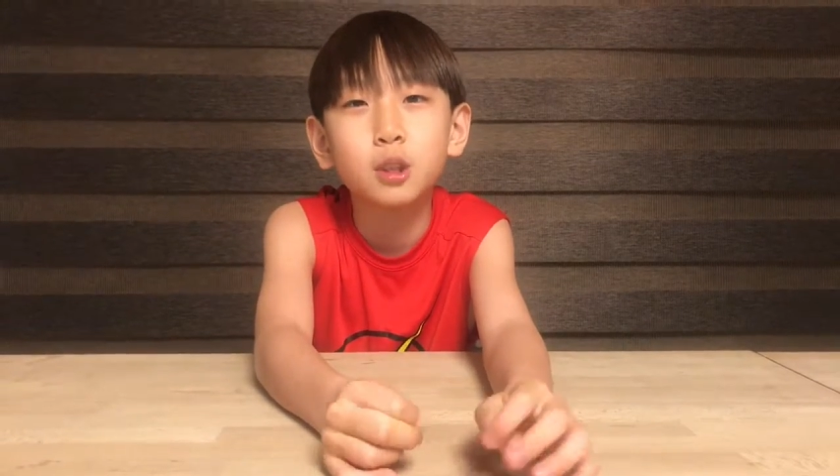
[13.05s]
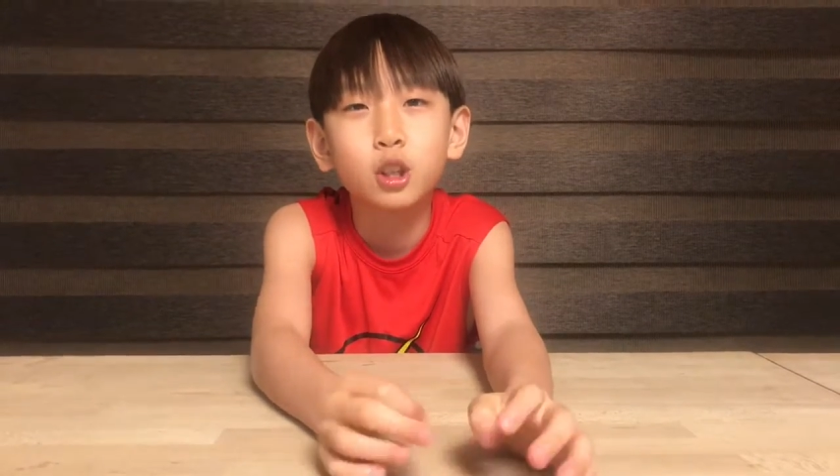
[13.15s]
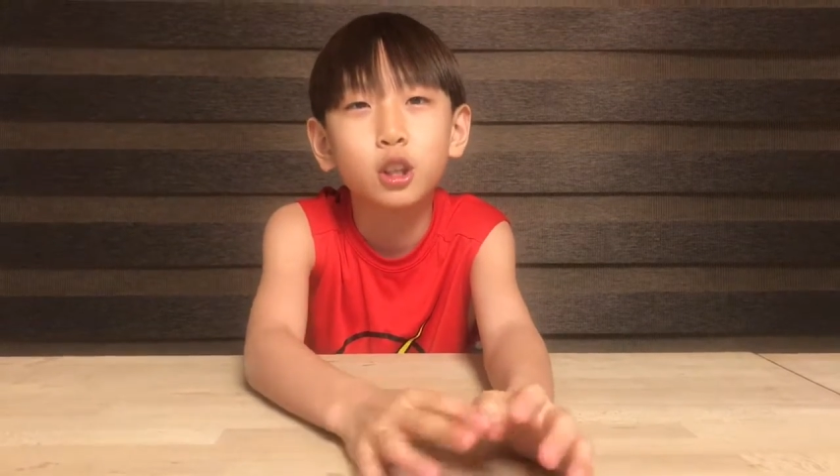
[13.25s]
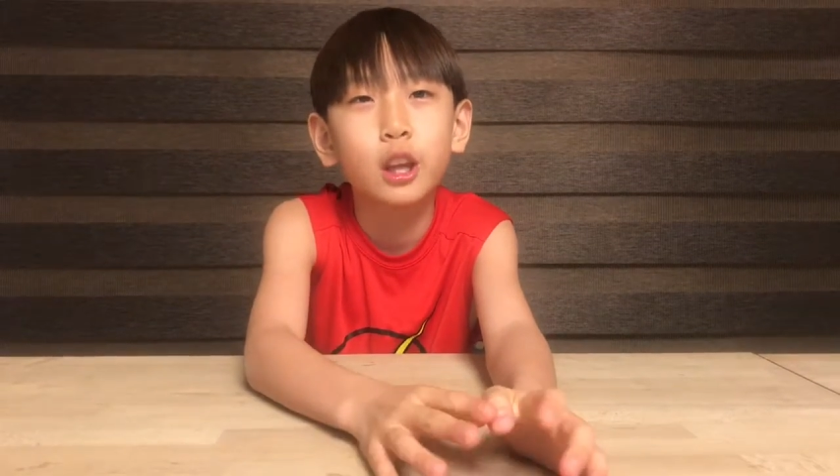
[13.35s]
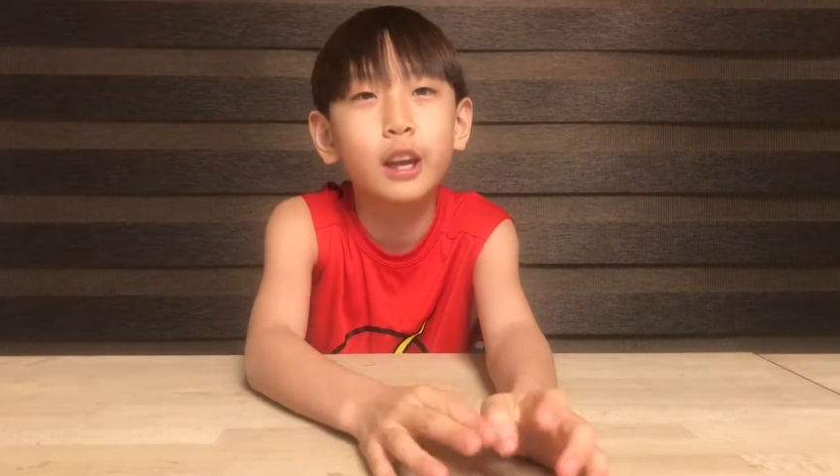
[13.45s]

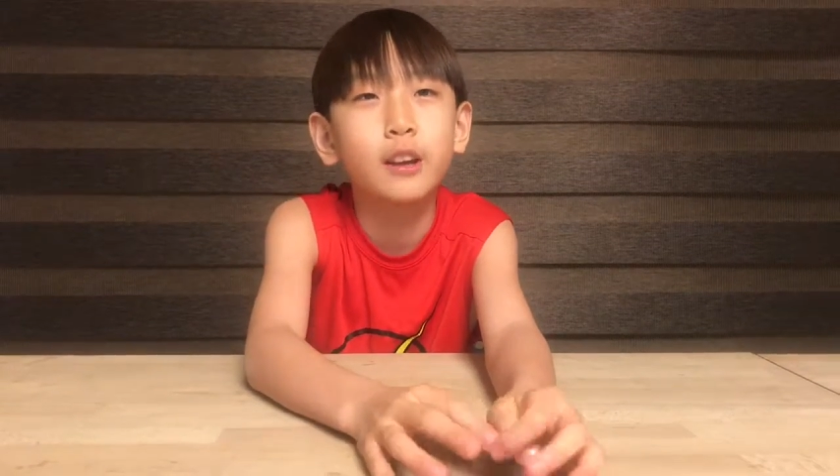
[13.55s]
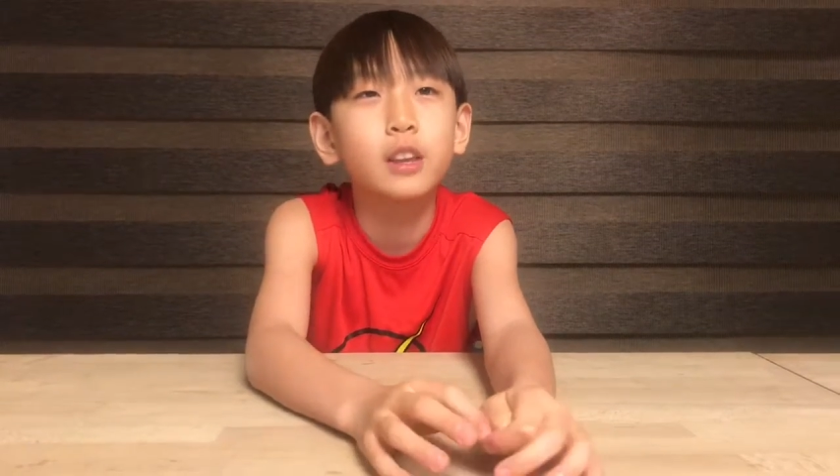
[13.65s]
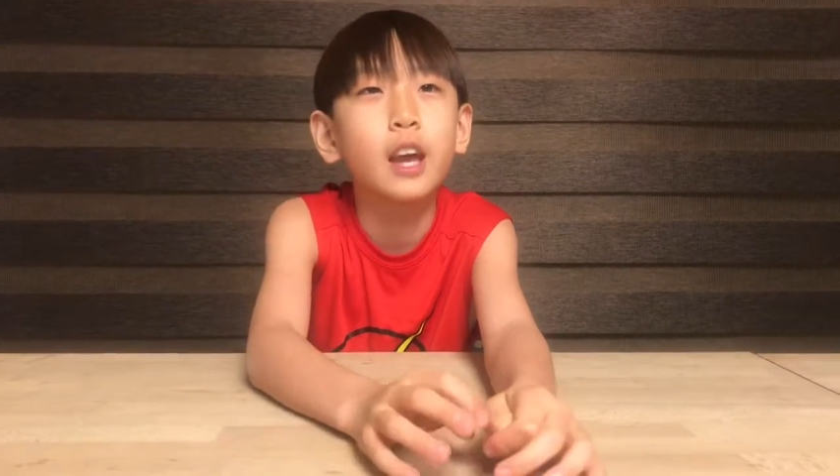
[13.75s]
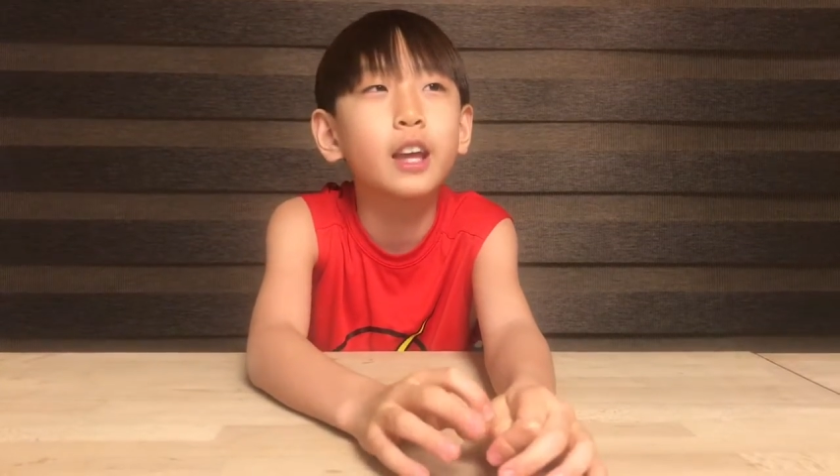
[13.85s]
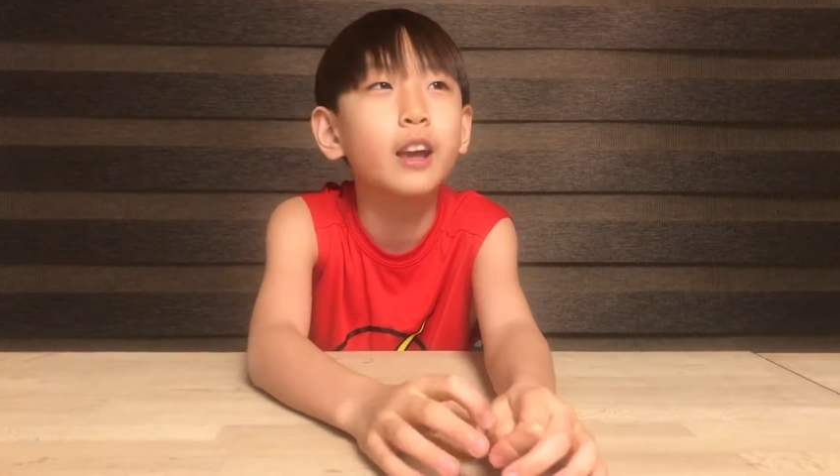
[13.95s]
you're like
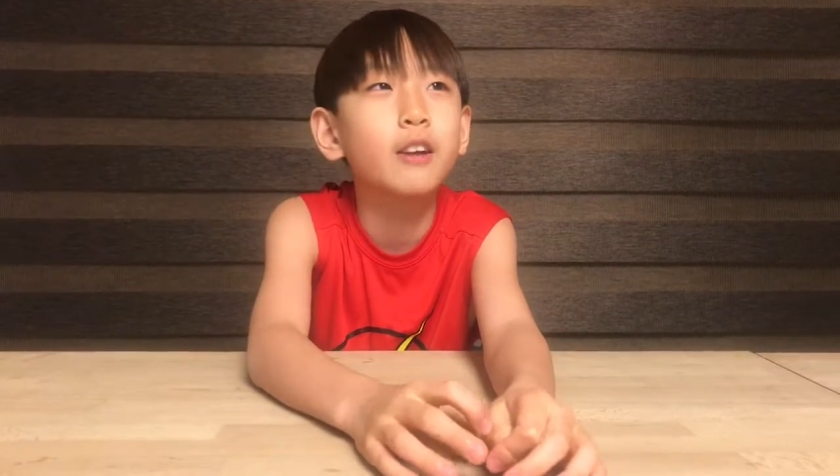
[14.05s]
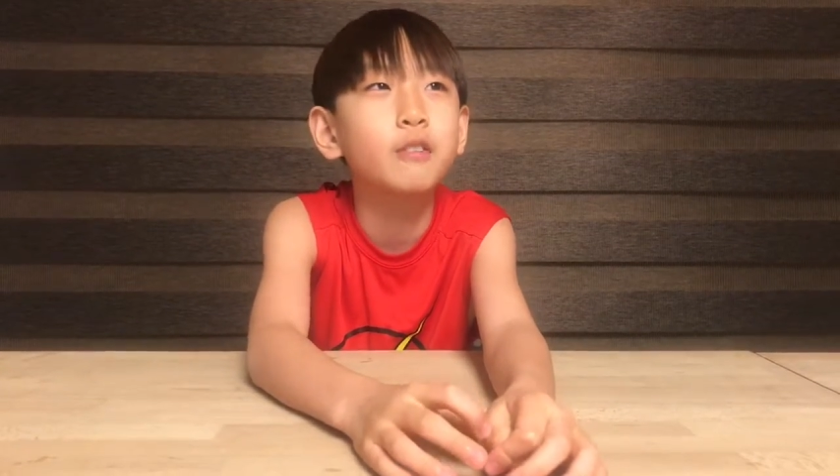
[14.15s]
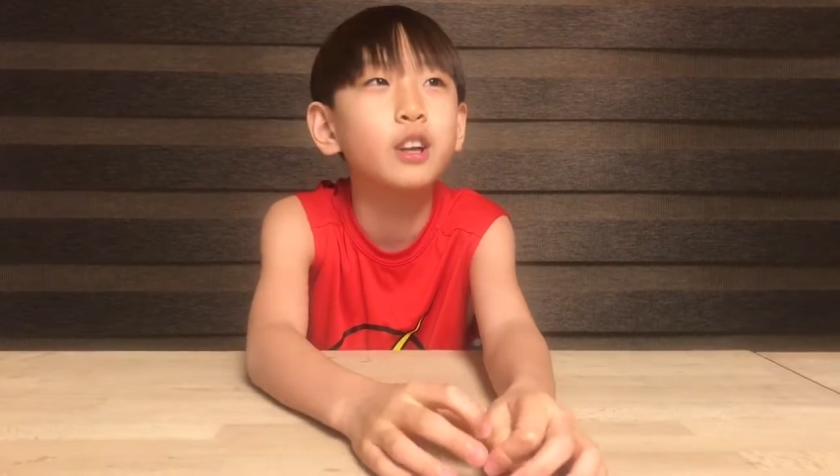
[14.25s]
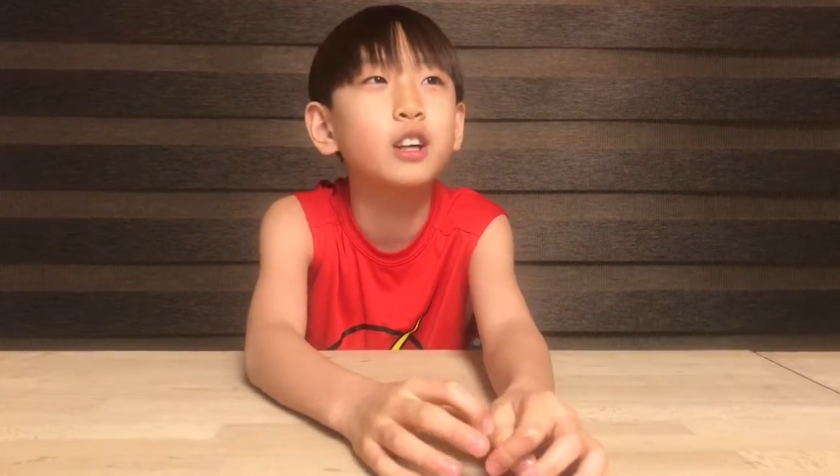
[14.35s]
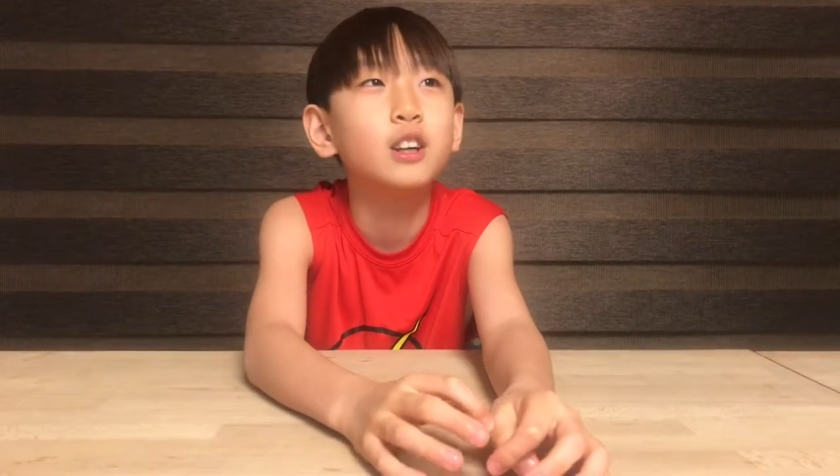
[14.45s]
taking a
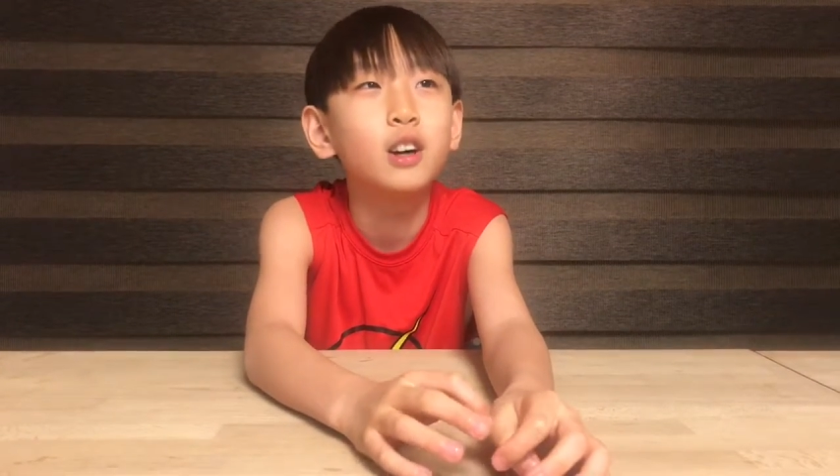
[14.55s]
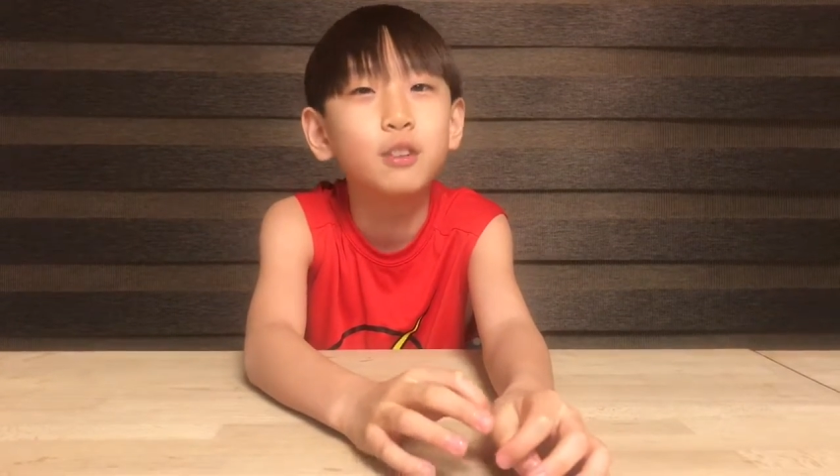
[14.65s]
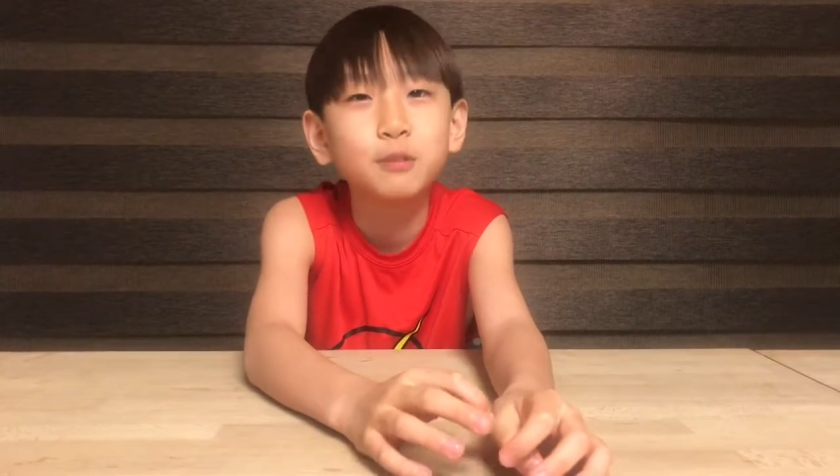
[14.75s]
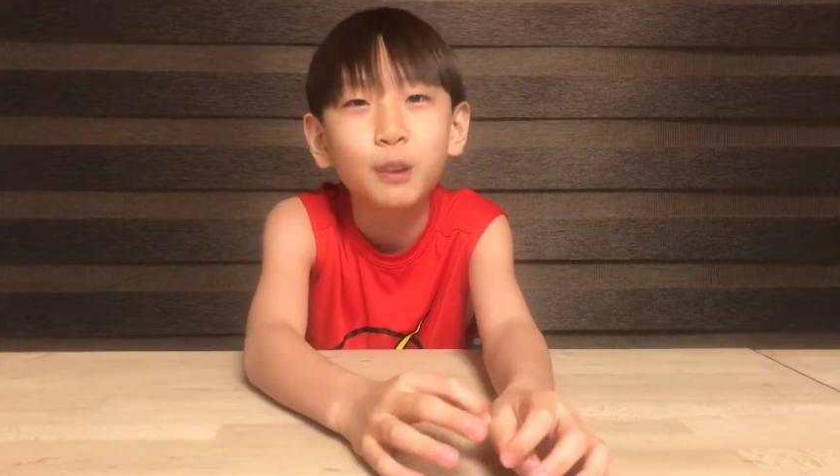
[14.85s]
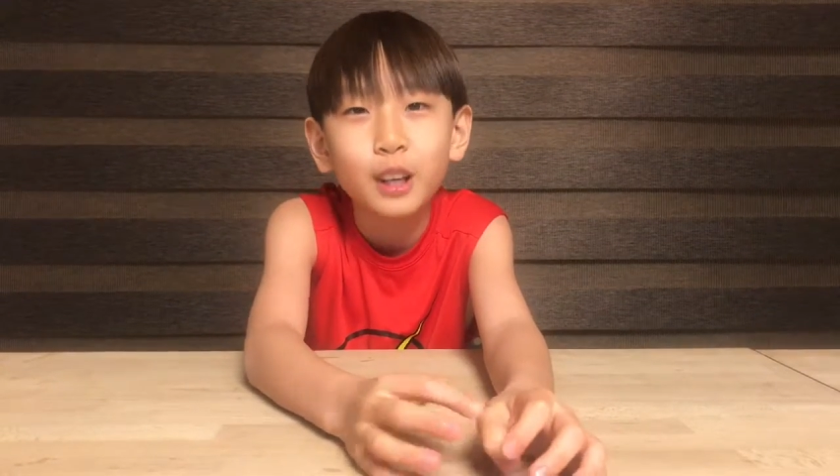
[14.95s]
video
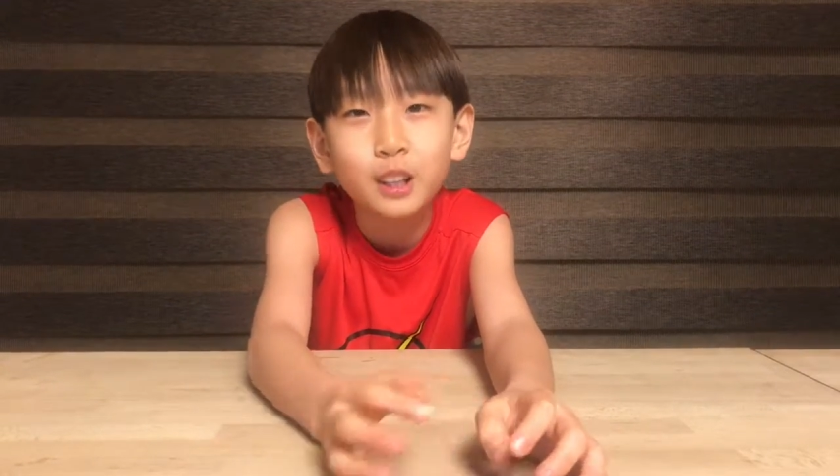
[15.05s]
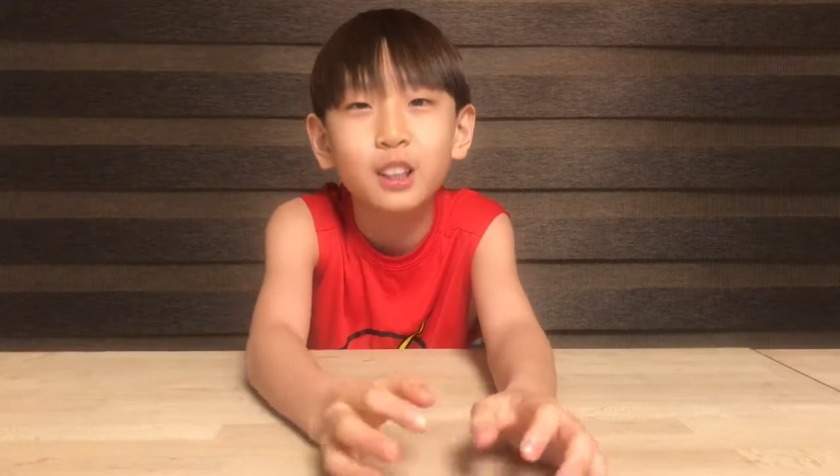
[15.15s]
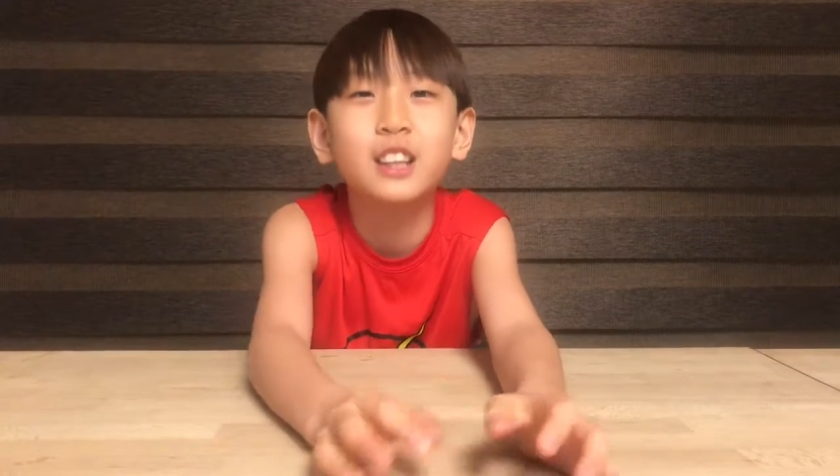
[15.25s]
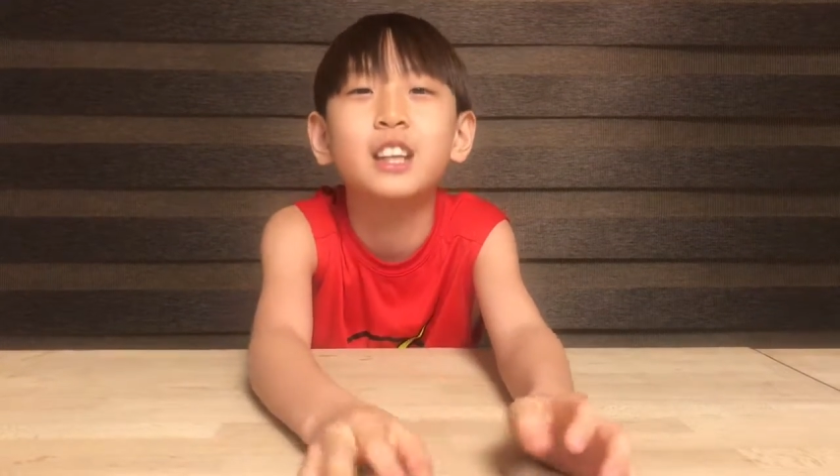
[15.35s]
of what you're